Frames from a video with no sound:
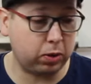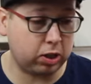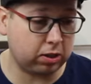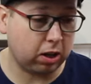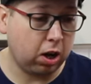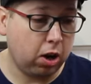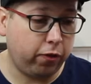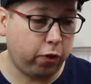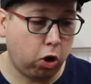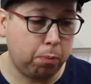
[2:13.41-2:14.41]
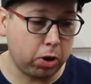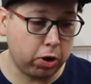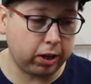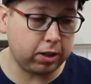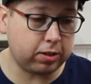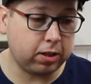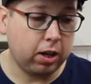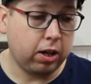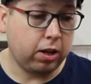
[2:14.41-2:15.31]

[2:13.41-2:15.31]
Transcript: which is four burgers,